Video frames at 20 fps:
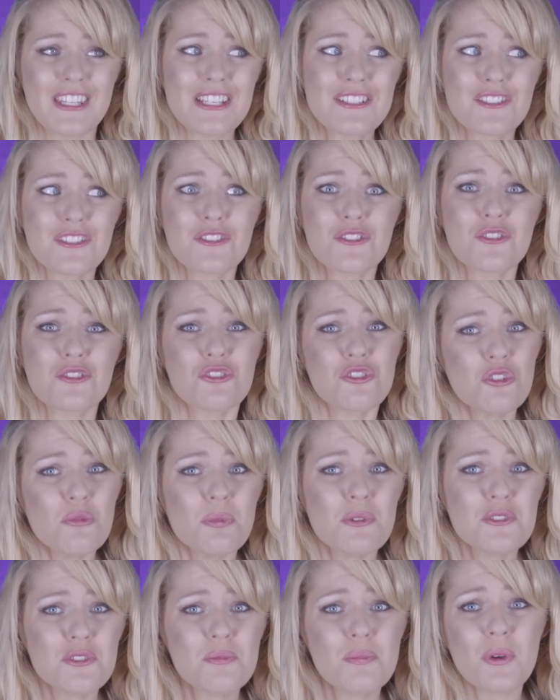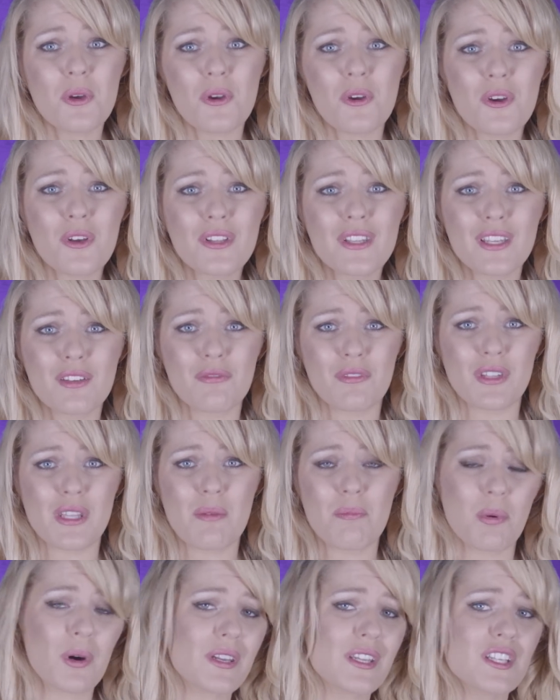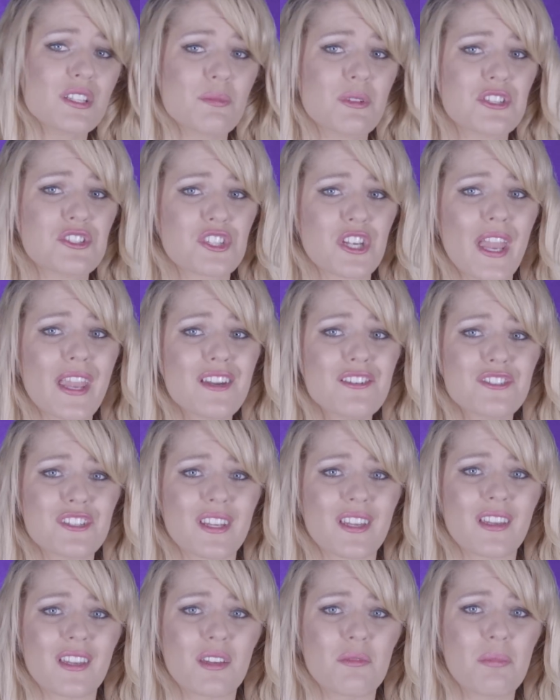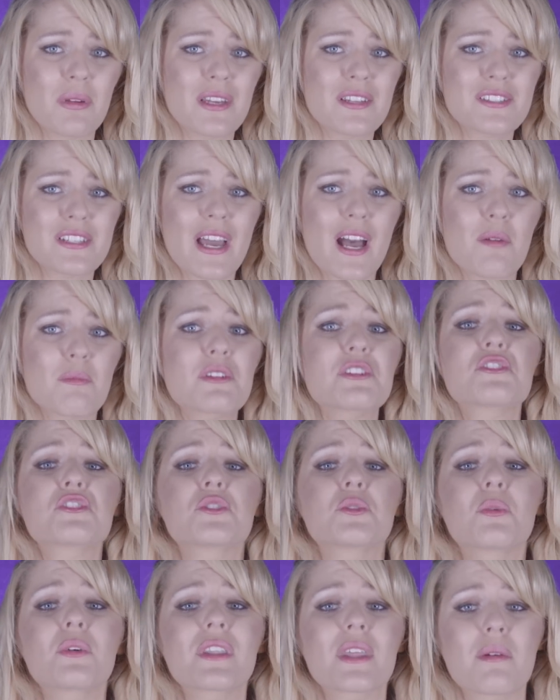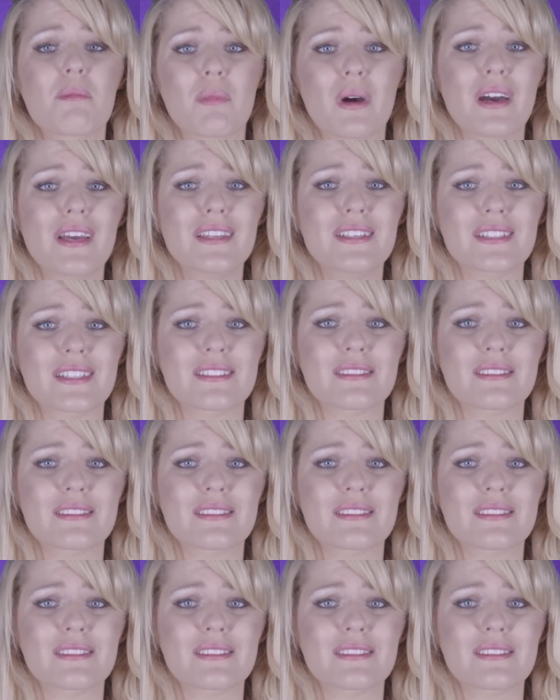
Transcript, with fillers: That's just super duper early for their body to be changing compared to how mature their mind